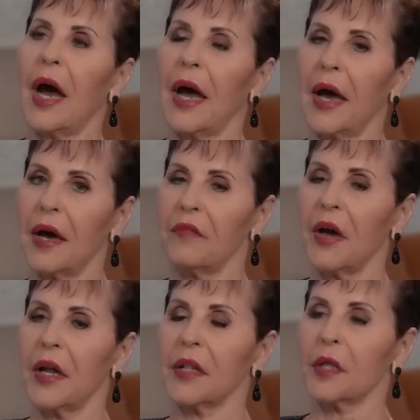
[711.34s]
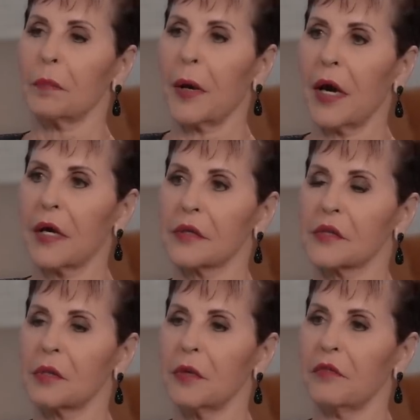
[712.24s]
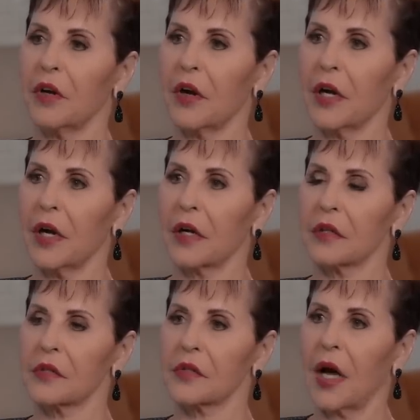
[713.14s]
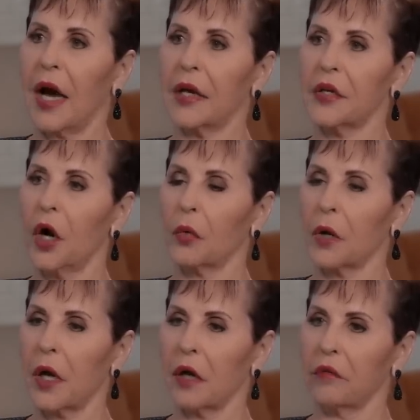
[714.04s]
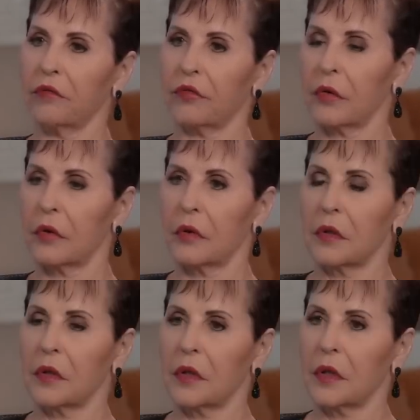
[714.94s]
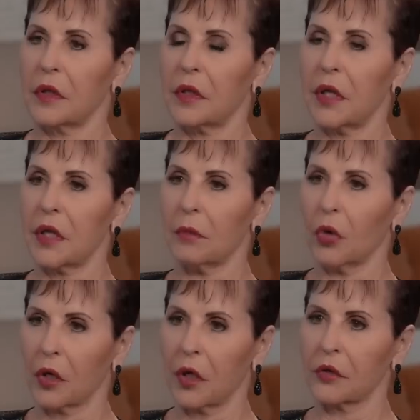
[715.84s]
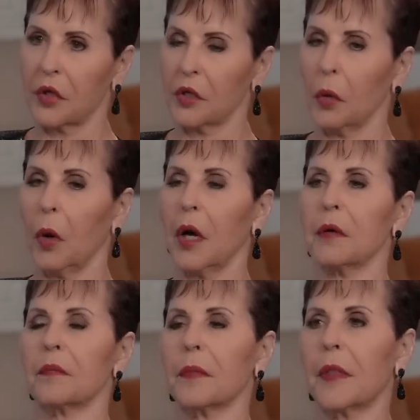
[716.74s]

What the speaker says: I have had in the past, to be very honest. I don't have anymore, and I'll tell you why.